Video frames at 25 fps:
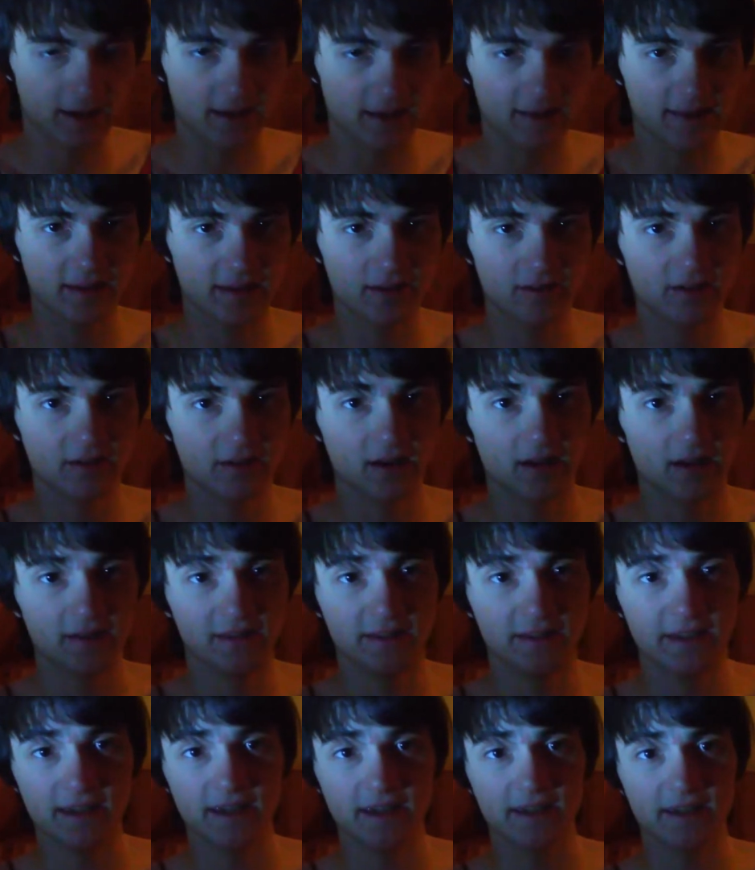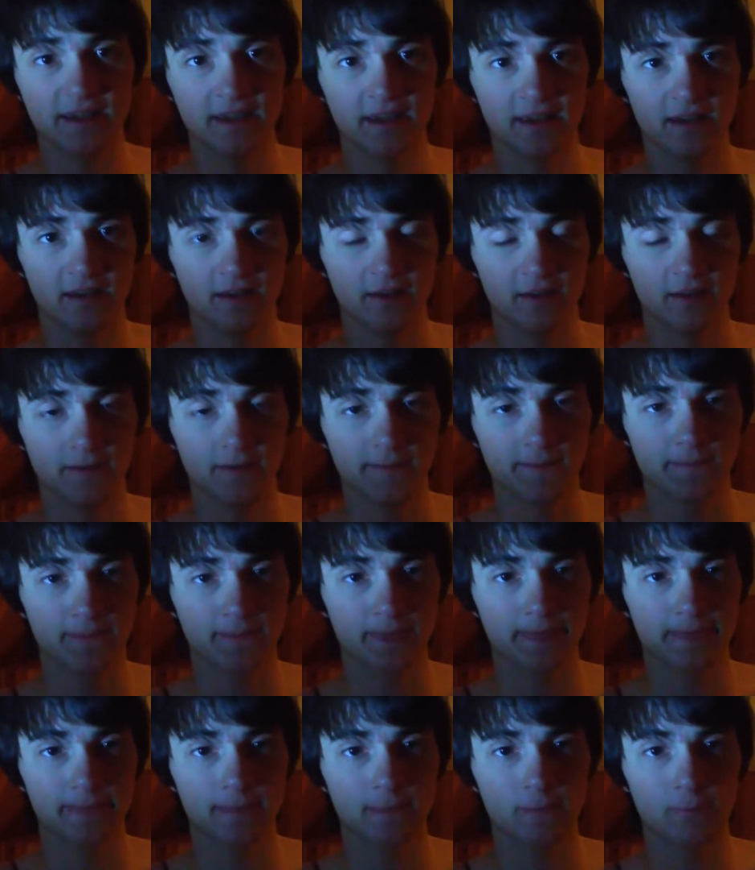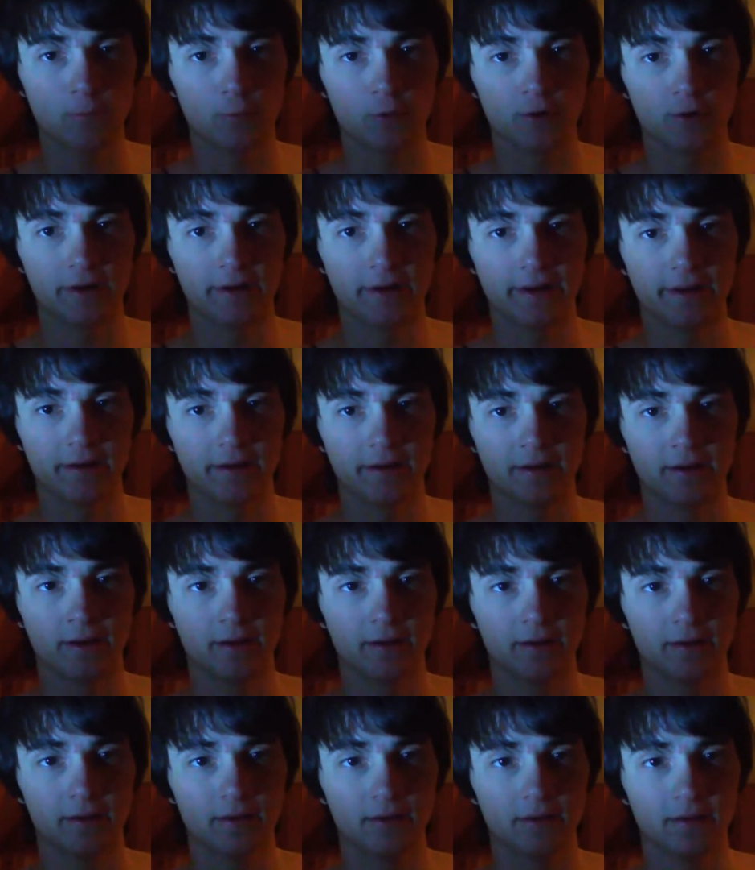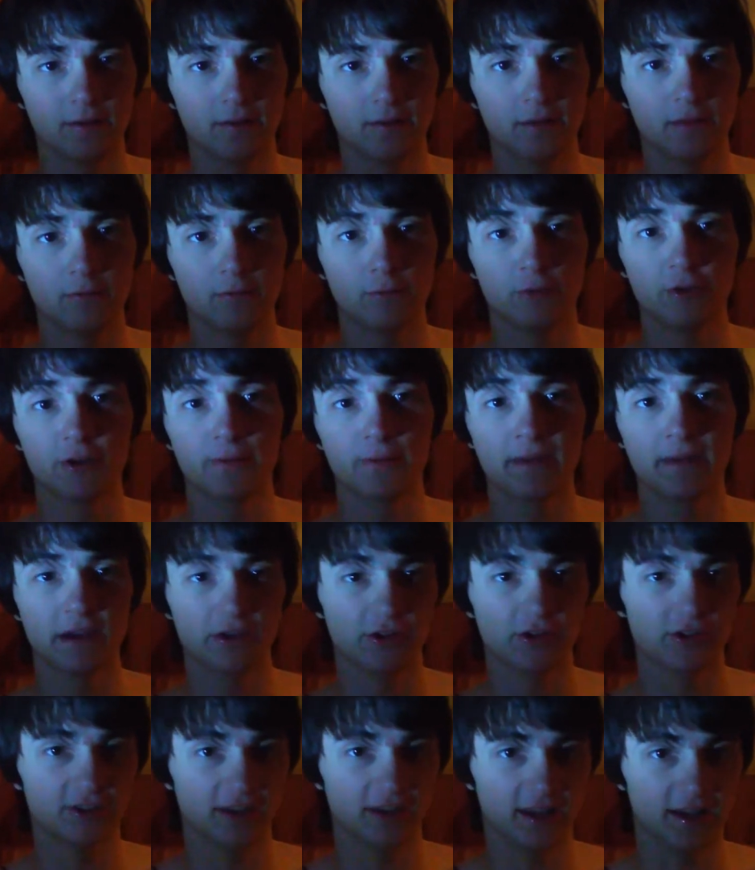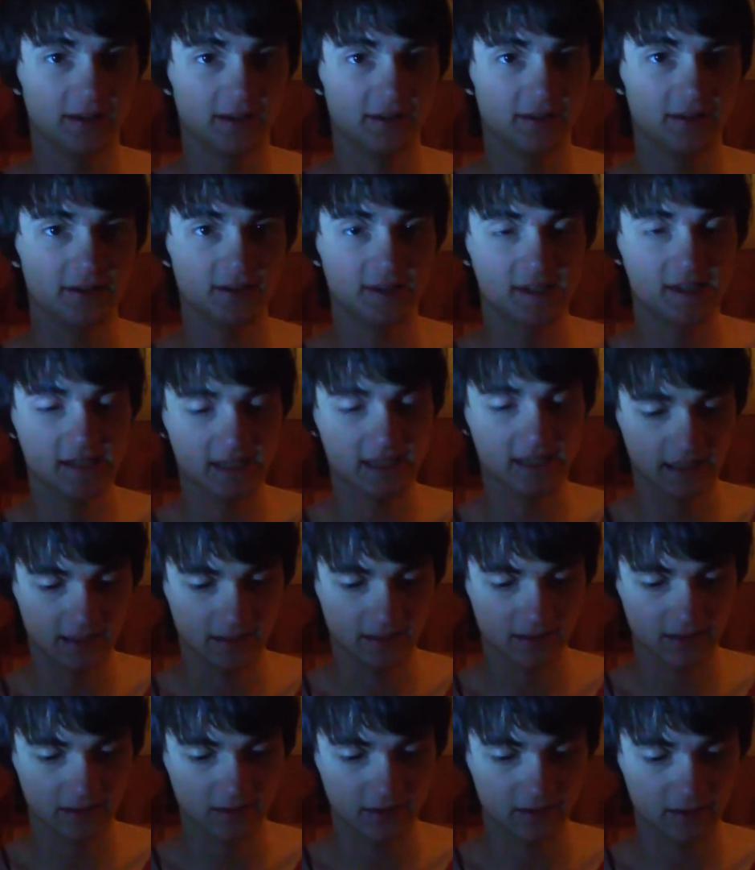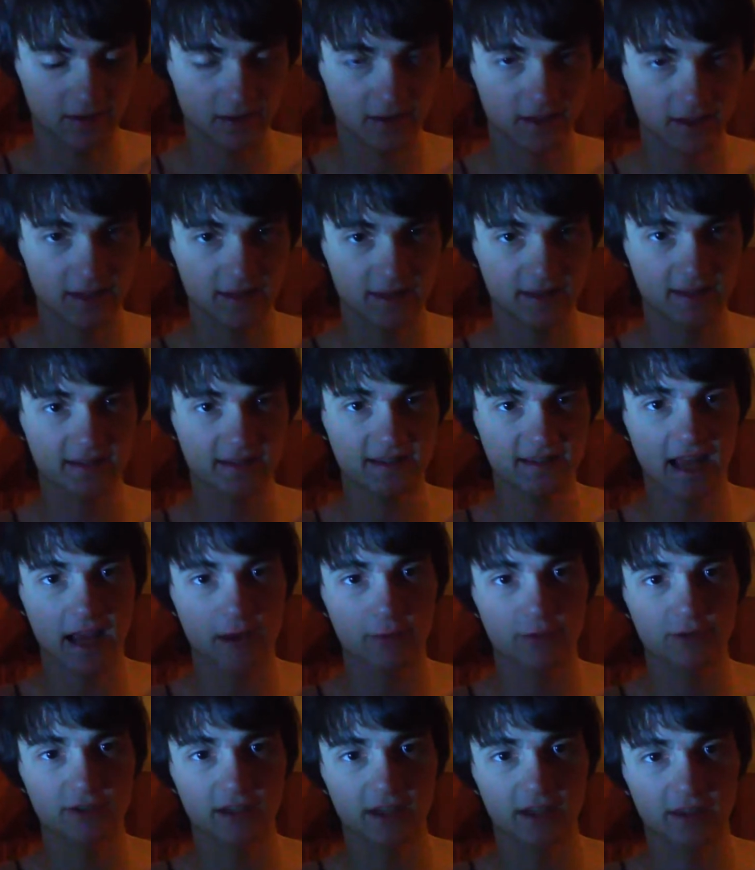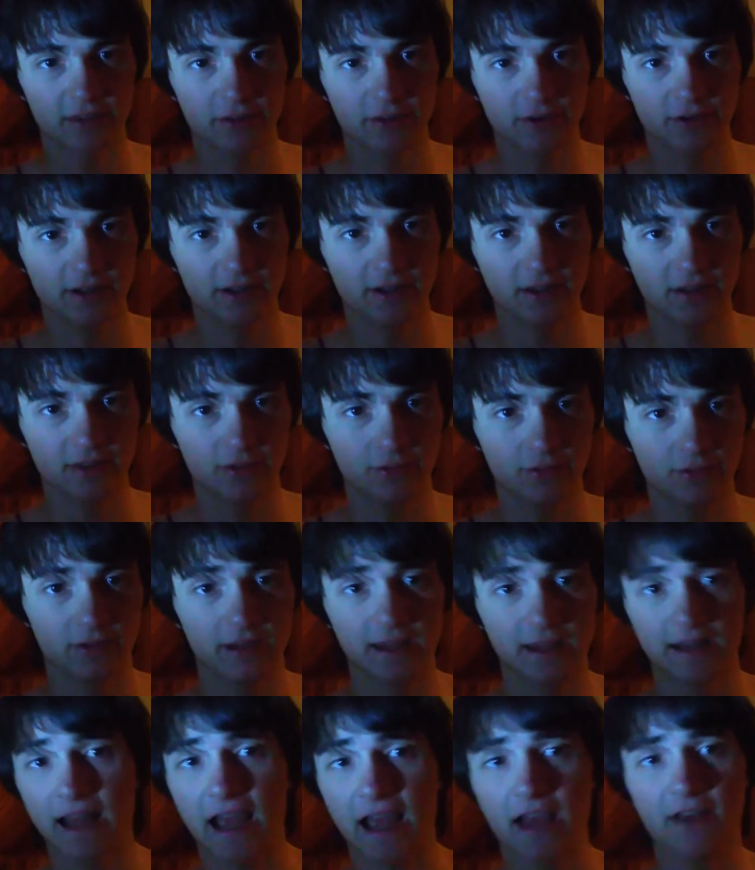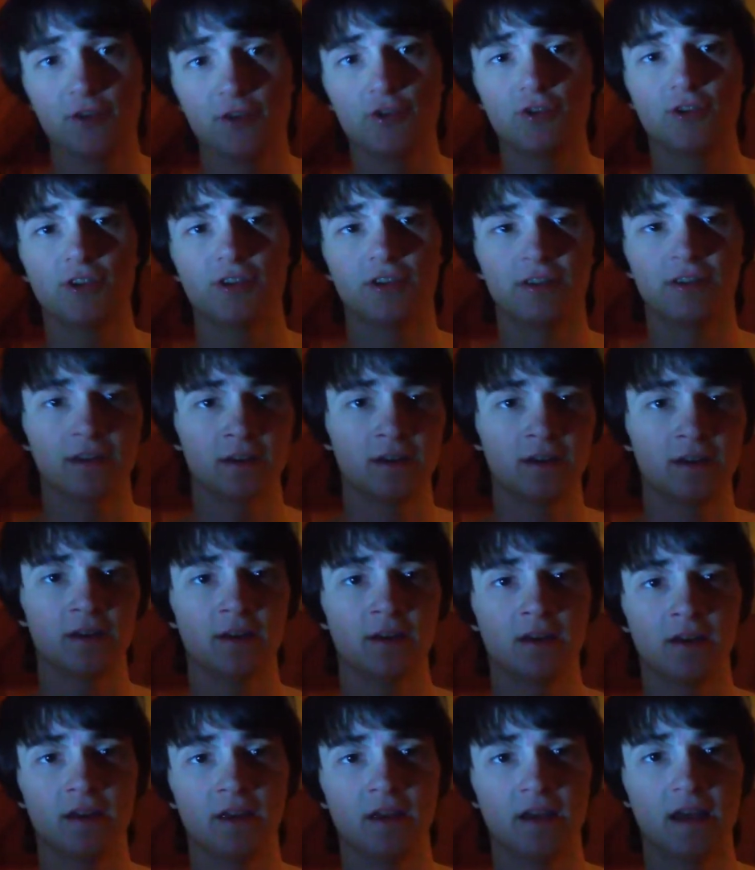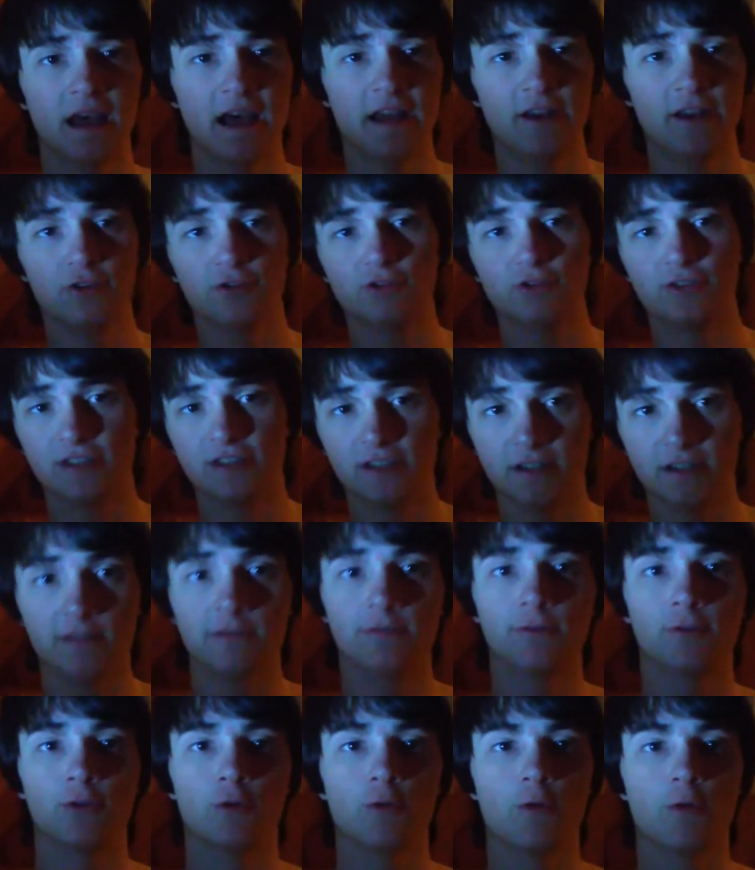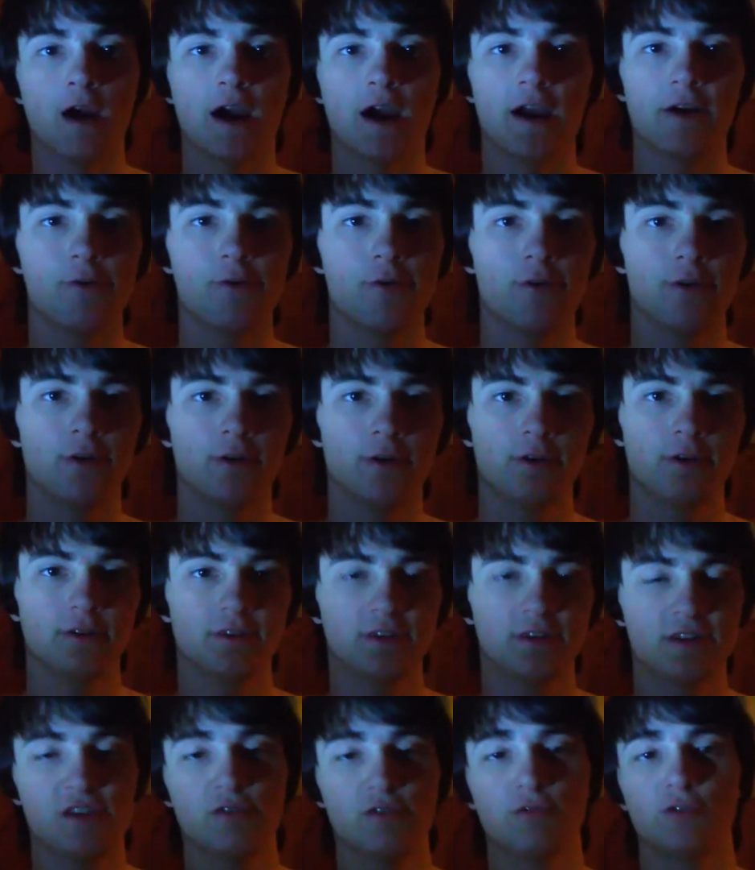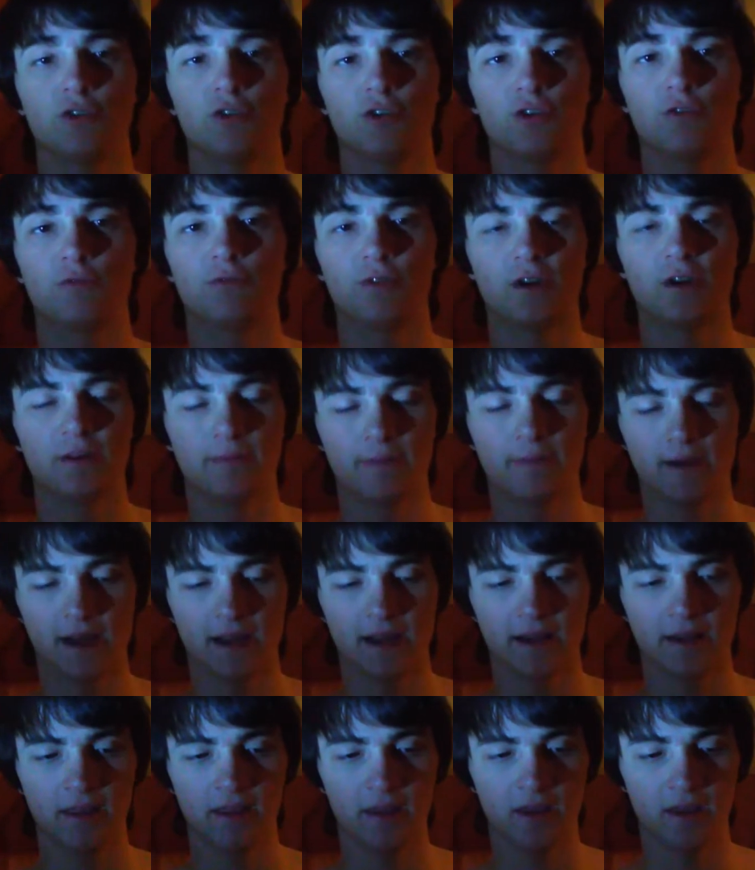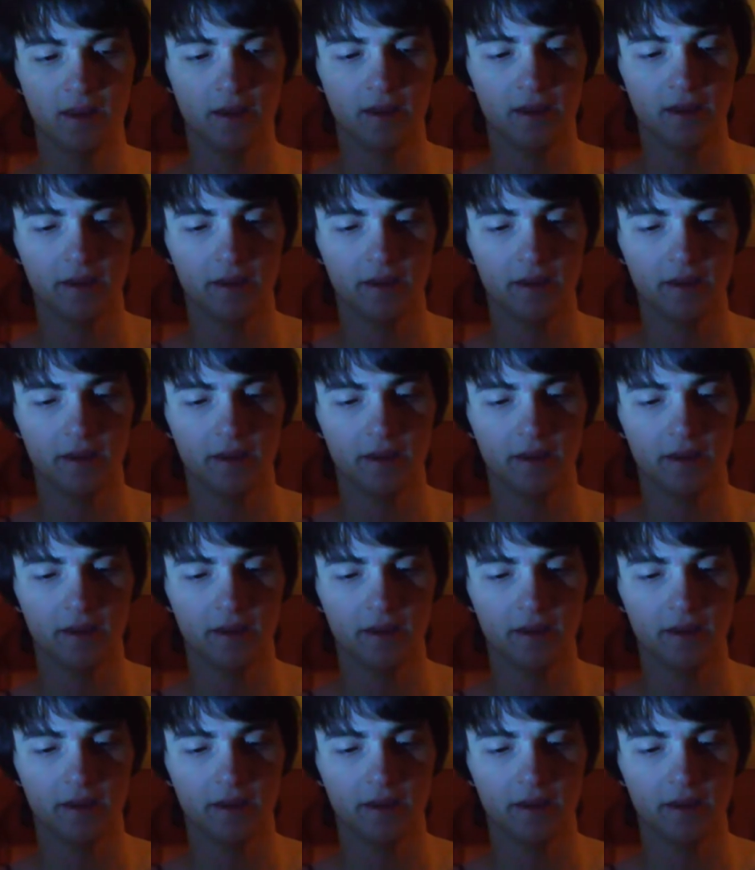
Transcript: And this D kid would was a parasite to T. Like, this guy was, like, 33. You know, I knew this, I knew T for a while. T was a good friend of mine.